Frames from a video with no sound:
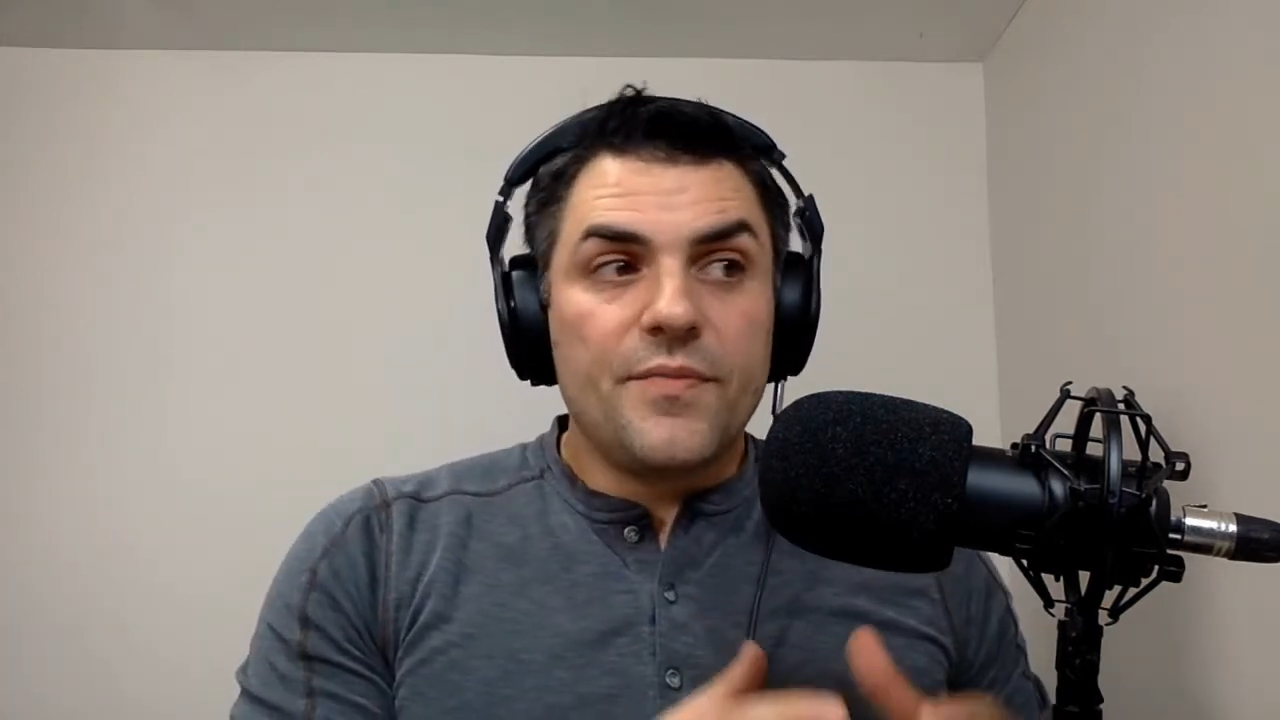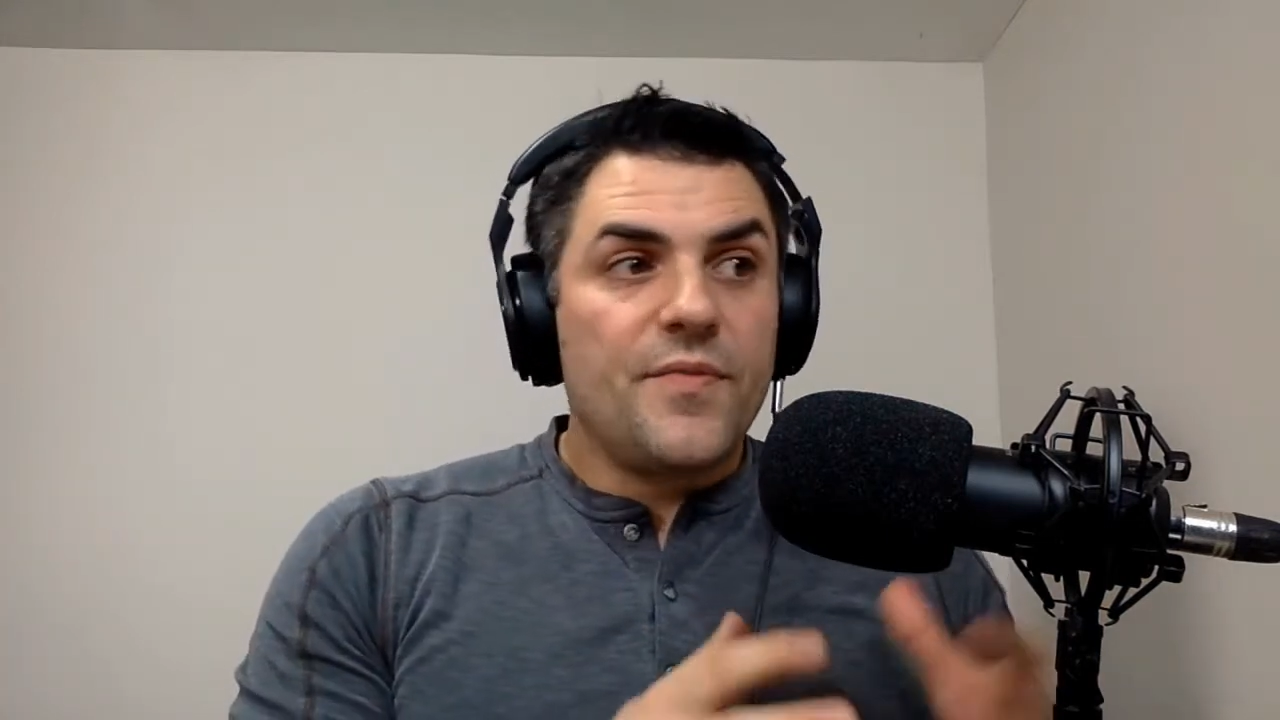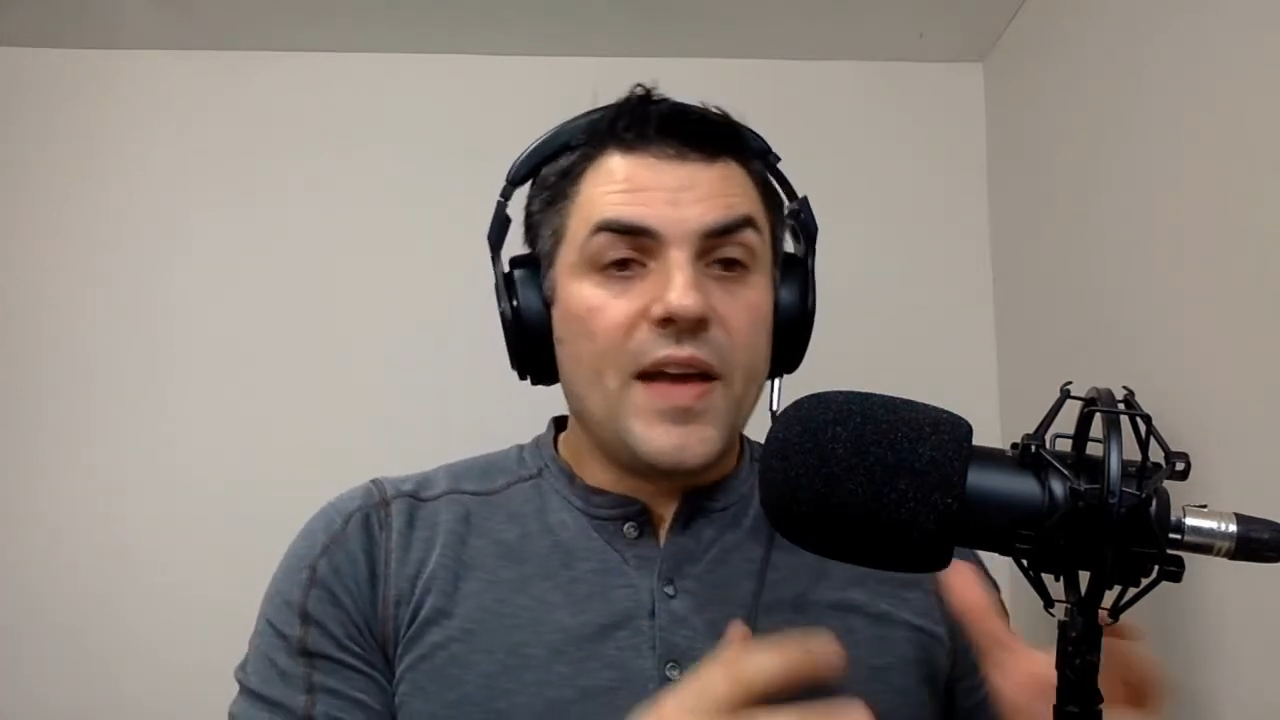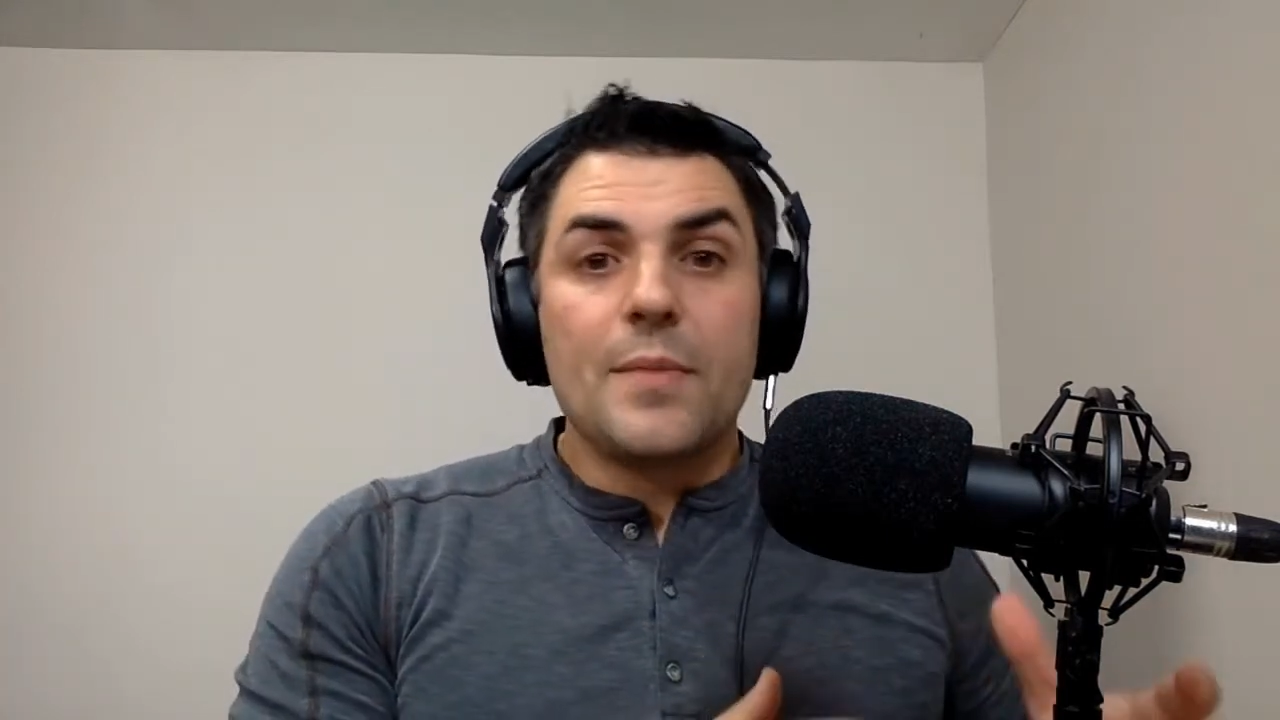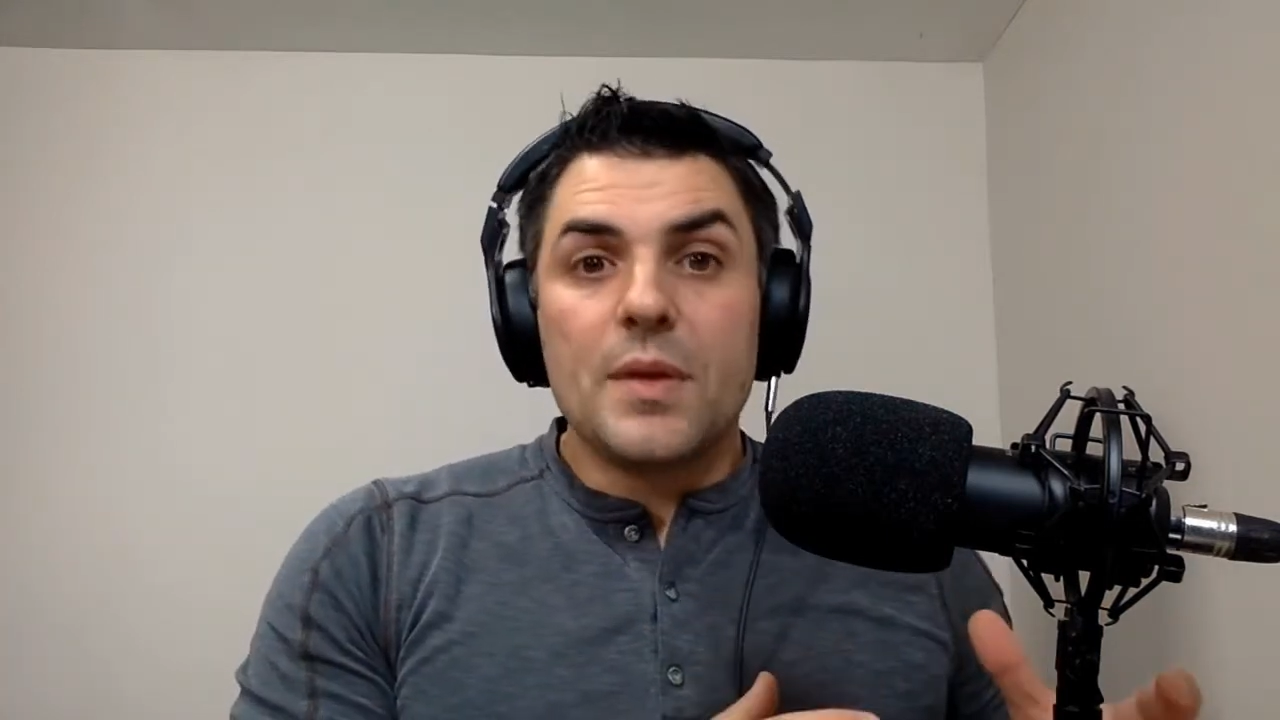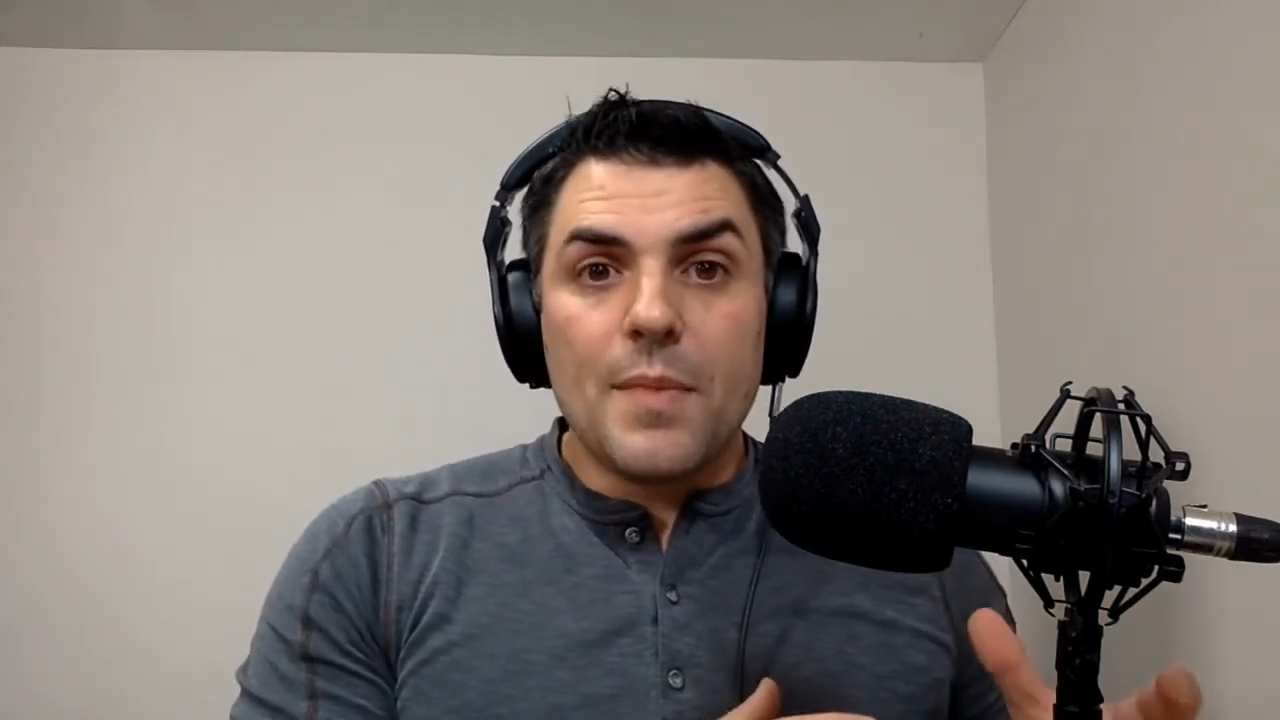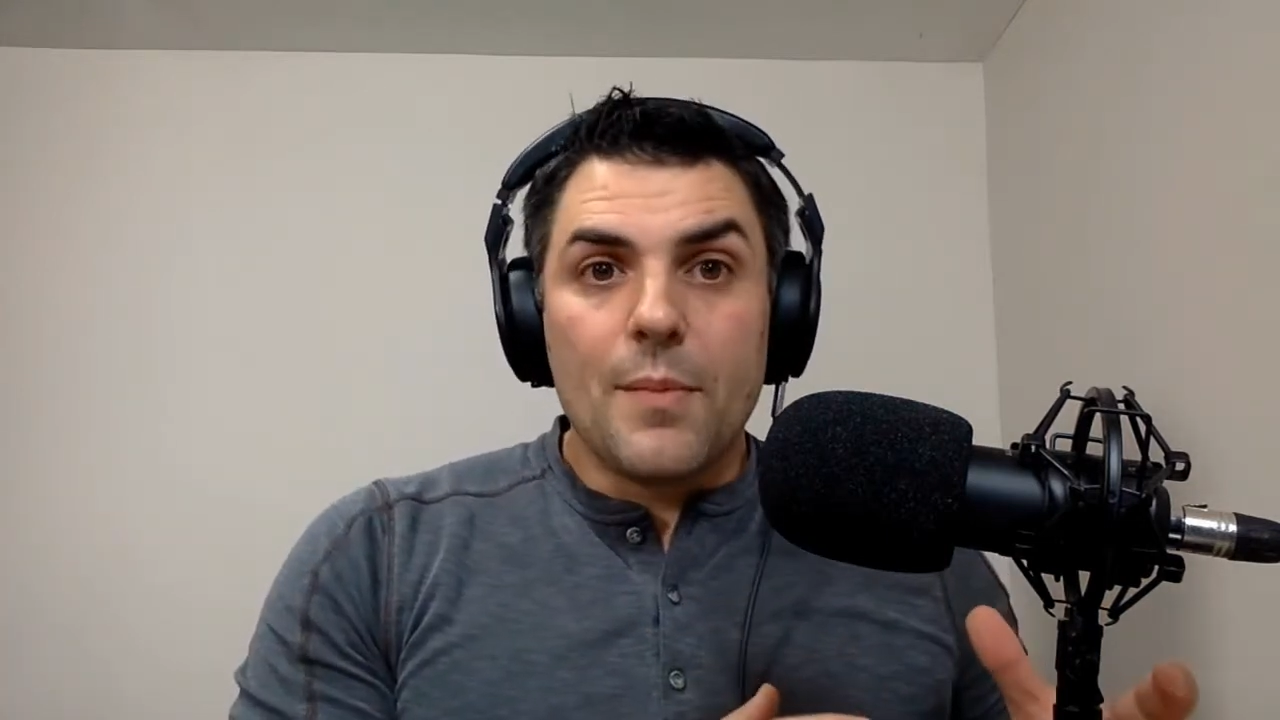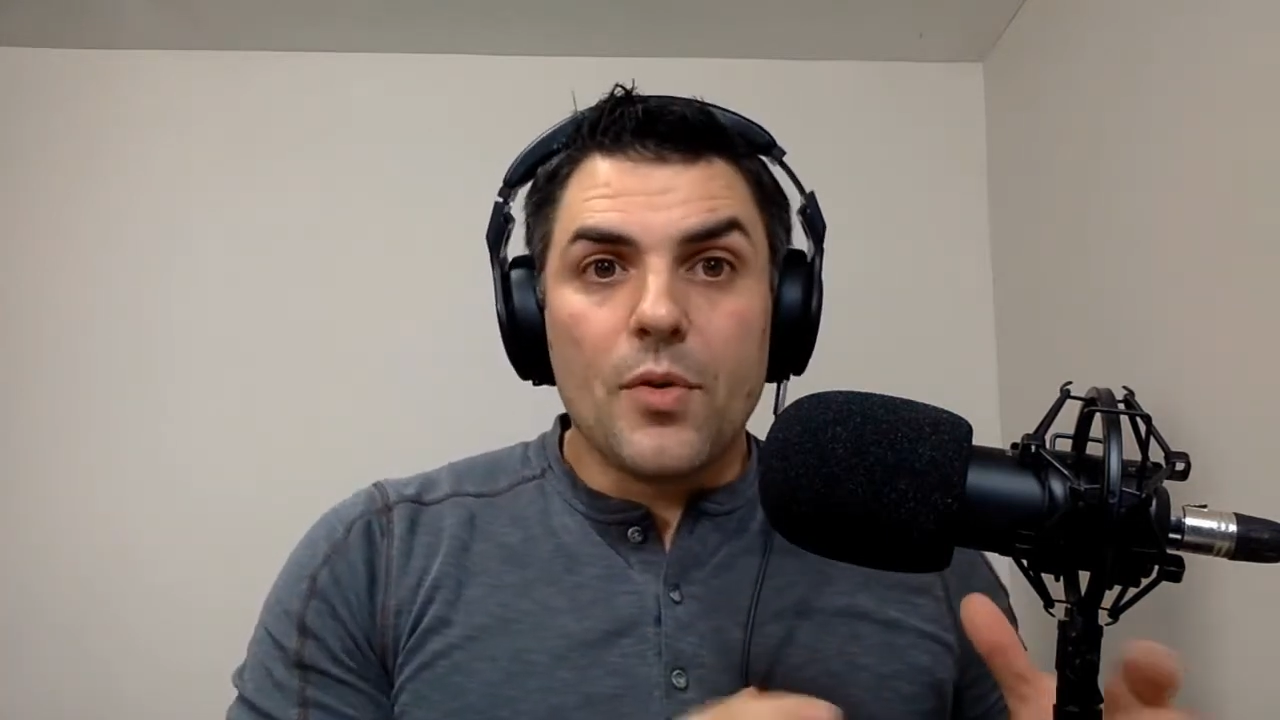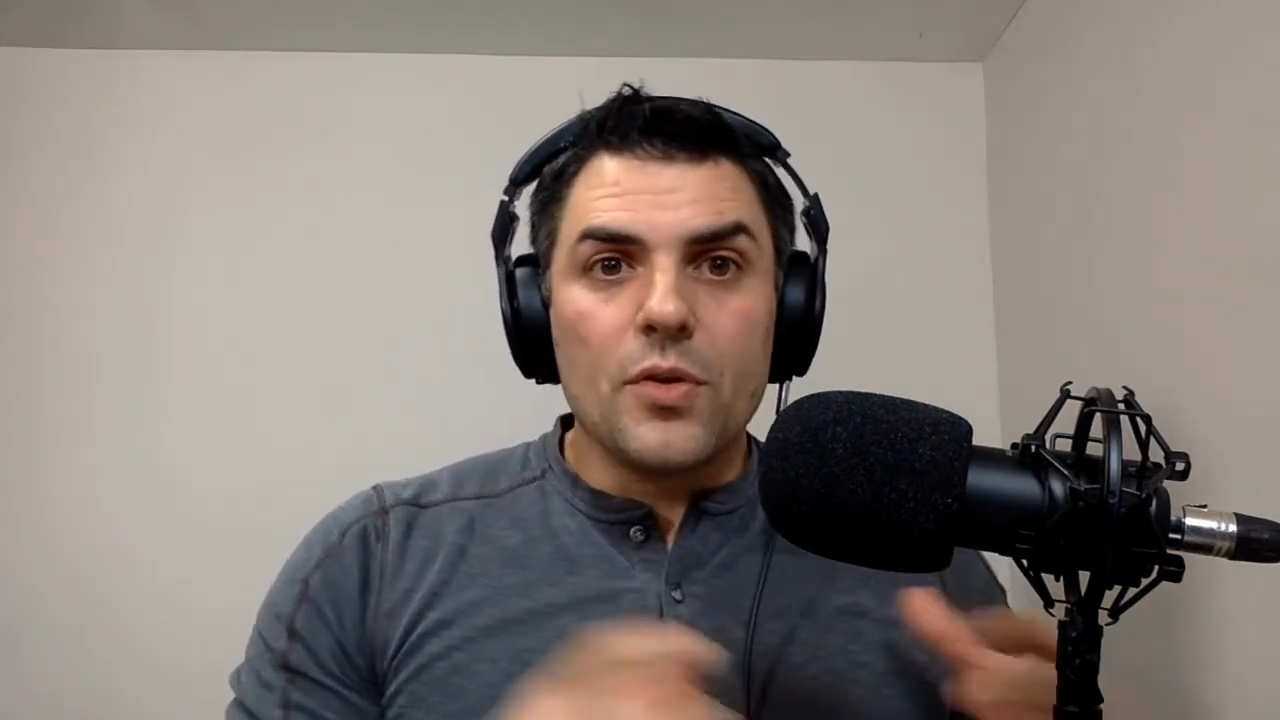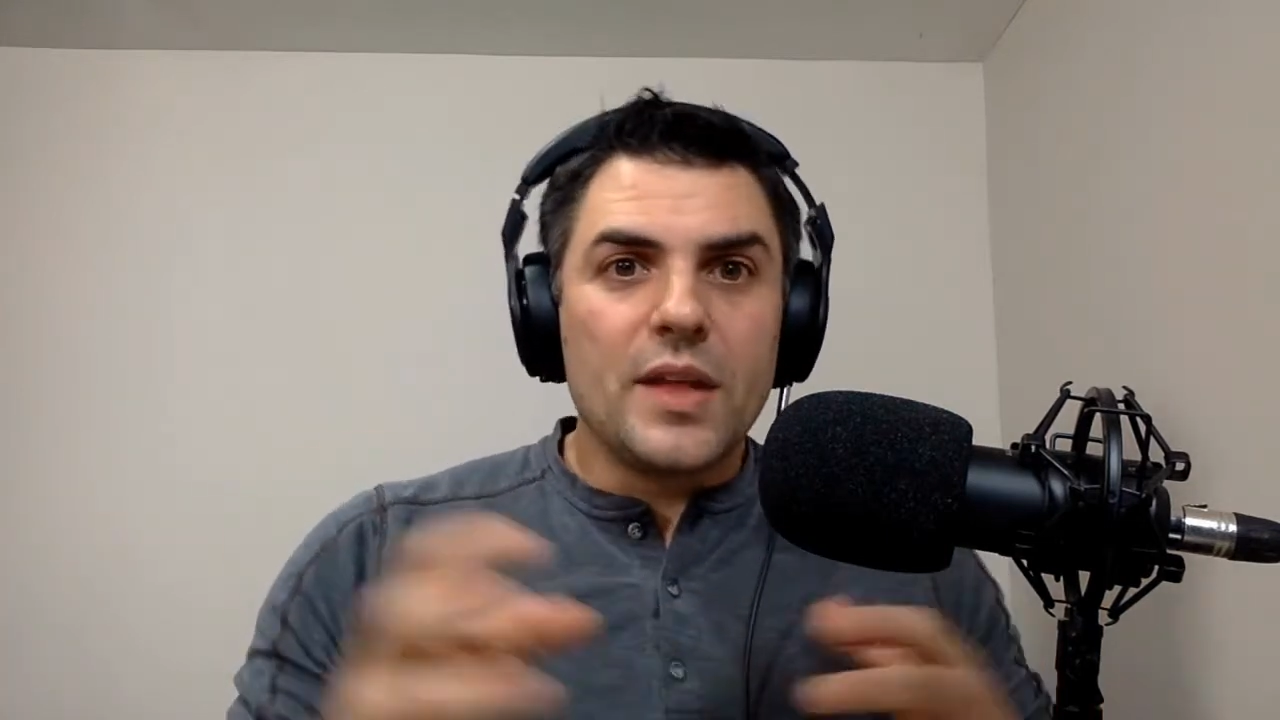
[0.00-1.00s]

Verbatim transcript: family member.